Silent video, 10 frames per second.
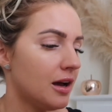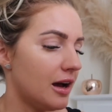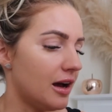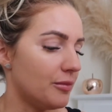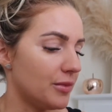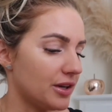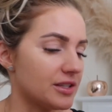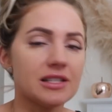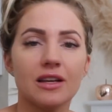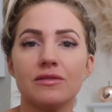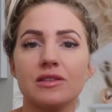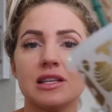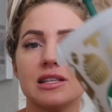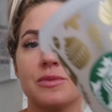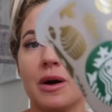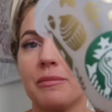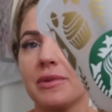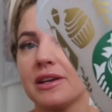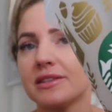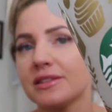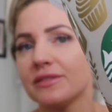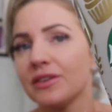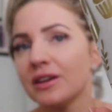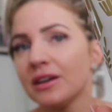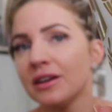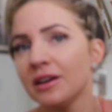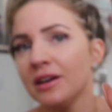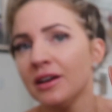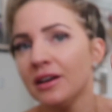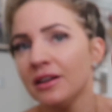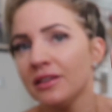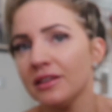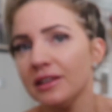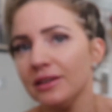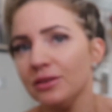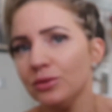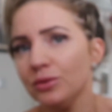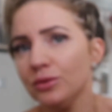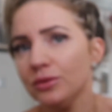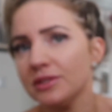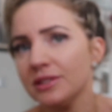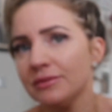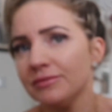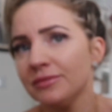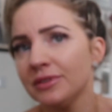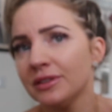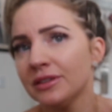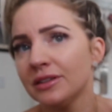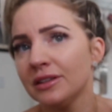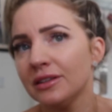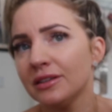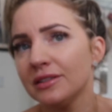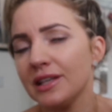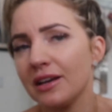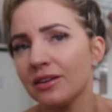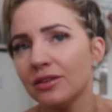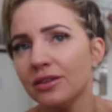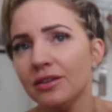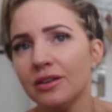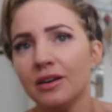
And I just loved this one because of the little autumn decor.